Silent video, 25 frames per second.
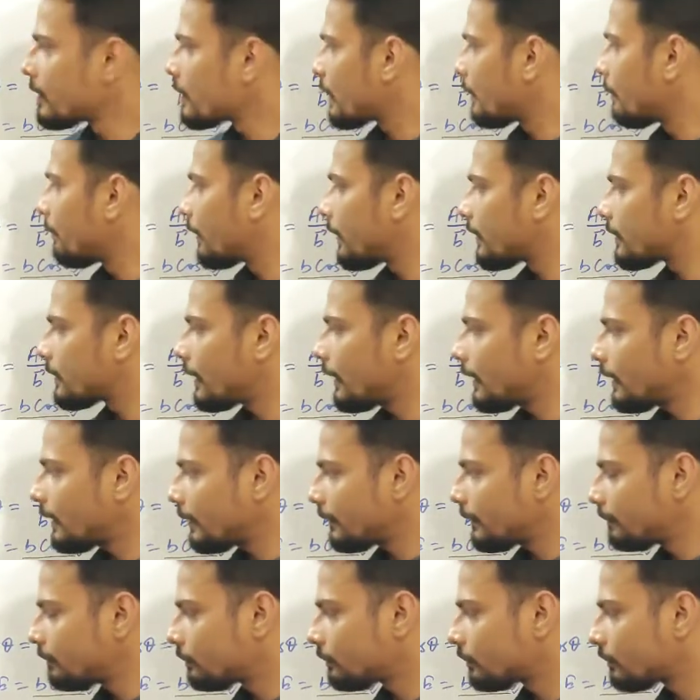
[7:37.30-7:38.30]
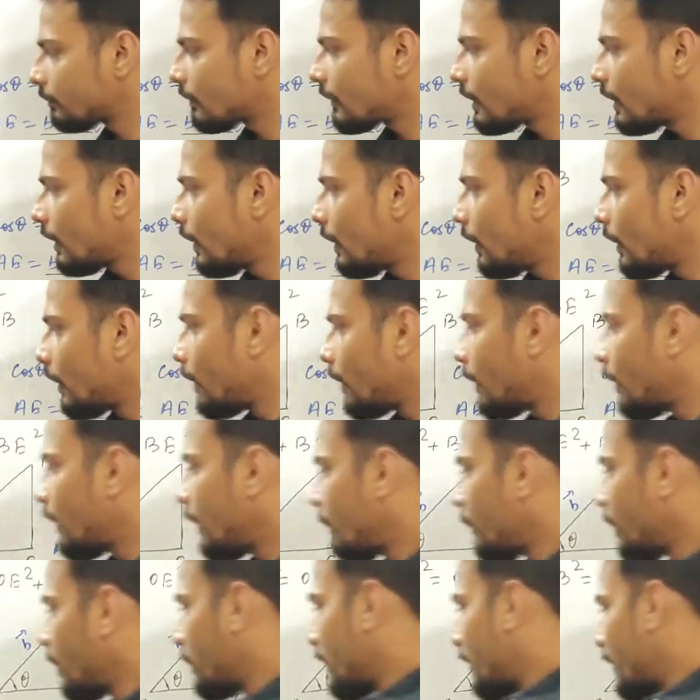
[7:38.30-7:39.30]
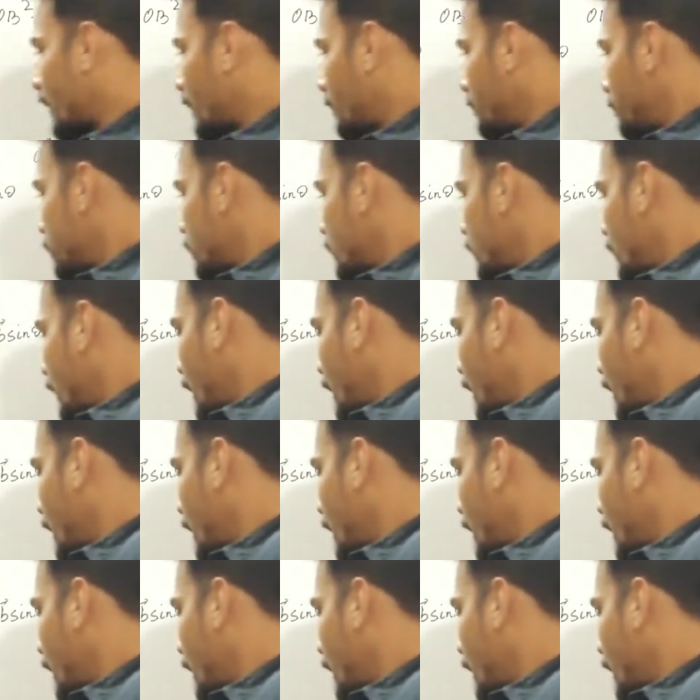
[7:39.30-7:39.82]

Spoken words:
Simple as that. Let me open it up.